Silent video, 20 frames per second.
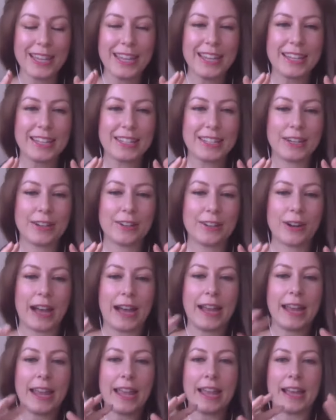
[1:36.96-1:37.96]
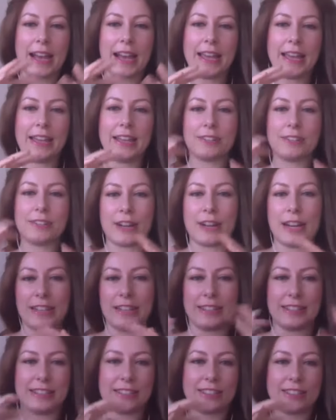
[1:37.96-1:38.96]
So I, I
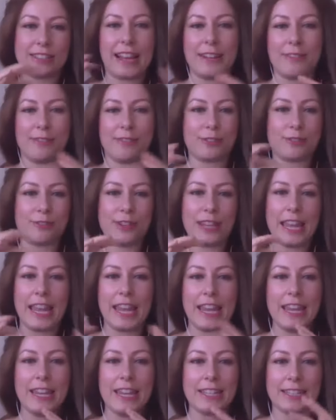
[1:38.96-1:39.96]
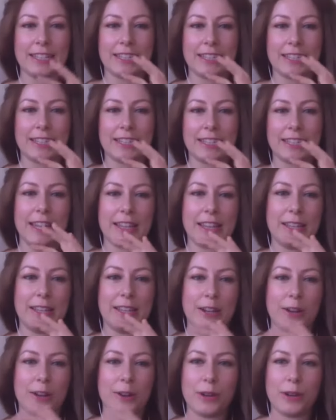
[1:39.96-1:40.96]
kind of create like,
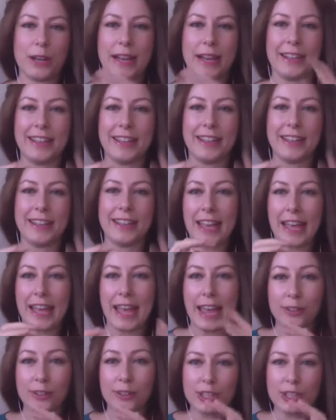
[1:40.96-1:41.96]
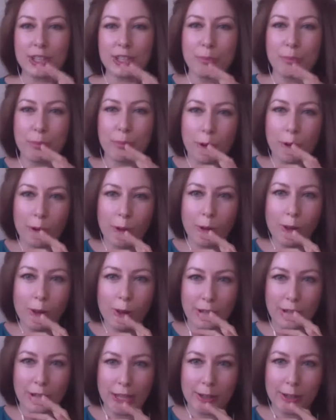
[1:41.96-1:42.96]
you know, a an energy
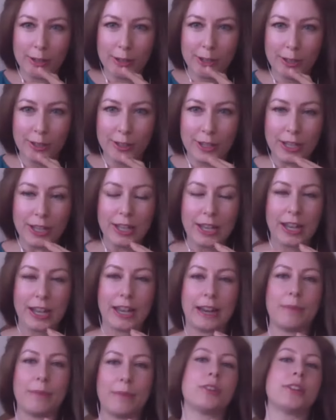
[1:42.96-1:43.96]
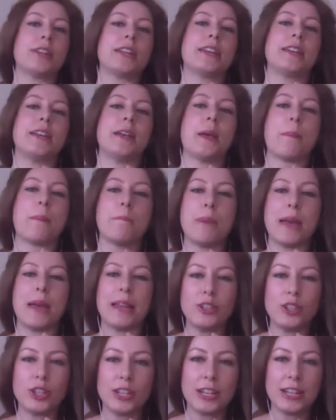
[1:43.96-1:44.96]
ball here and I'm going to
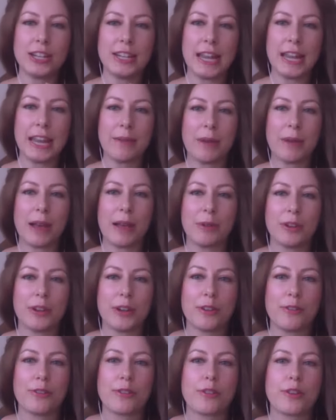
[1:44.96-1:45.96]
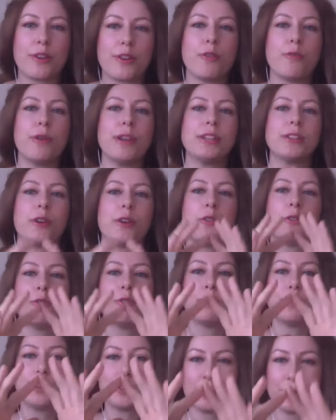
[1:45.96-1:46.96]
mention a name. I'm going to throw it
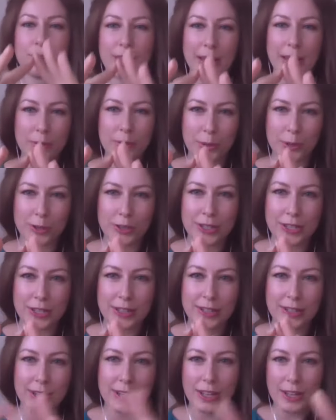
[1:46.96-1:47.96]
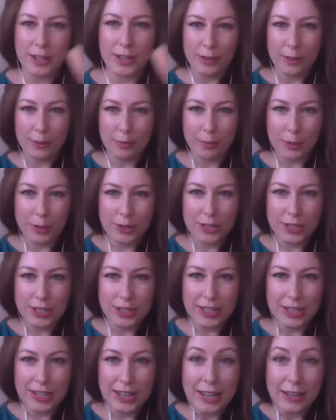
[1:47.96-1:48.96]
over to that person. The
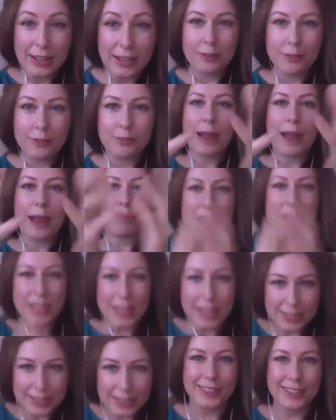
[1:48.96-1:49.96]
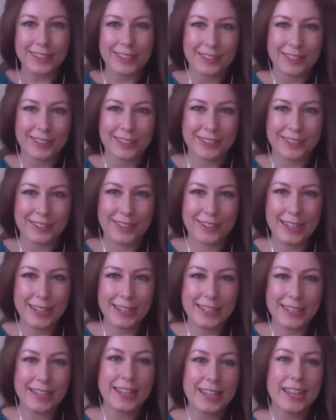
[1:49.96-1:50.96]
person grabs it,
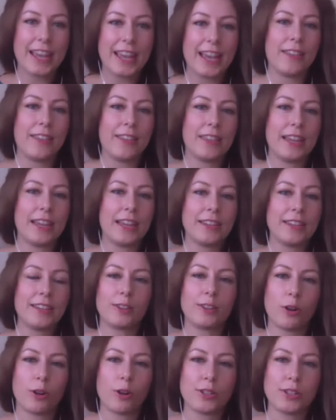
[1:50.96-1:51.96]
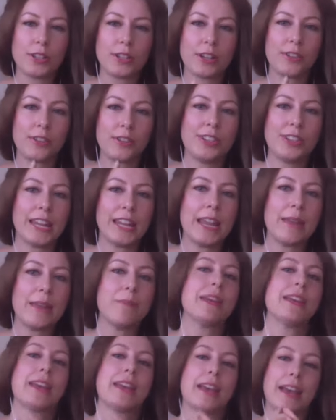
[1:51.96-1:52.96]
right? And then calls another
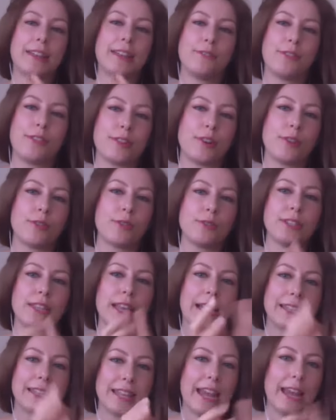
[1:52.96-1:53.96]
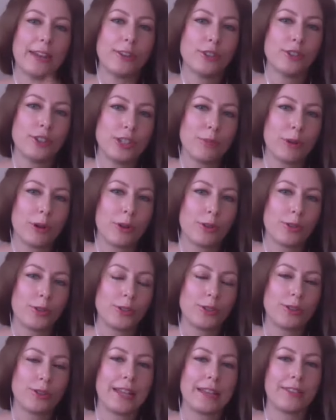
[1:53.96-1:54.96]
name and throws that energy
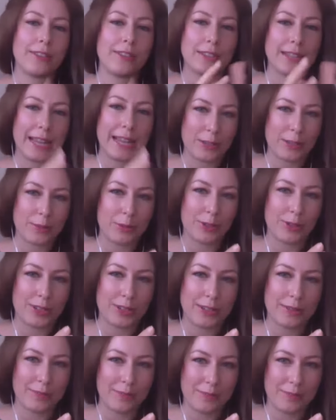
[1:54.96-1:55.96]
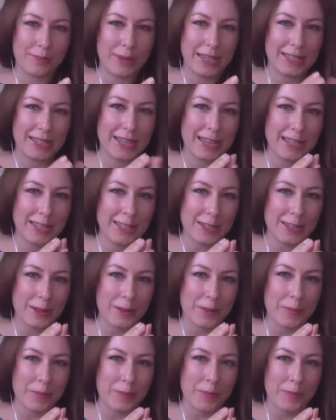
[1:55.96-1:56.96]
ball to like the next person. Make
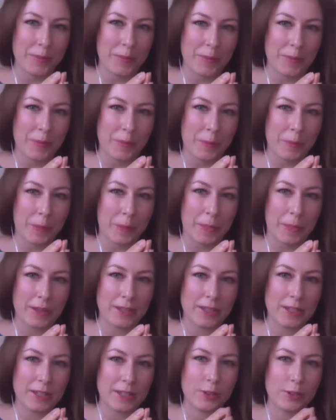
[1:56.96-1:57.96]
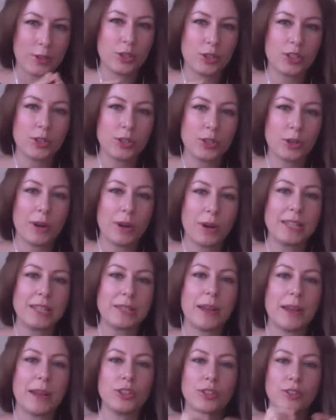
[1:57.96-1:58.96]
sense? So you just
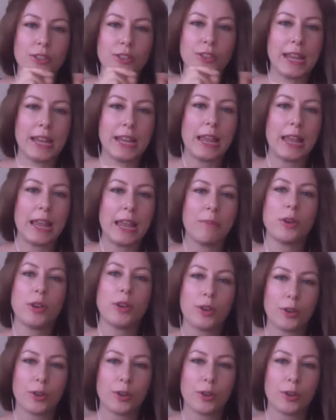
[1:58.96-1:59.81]
always mention the name,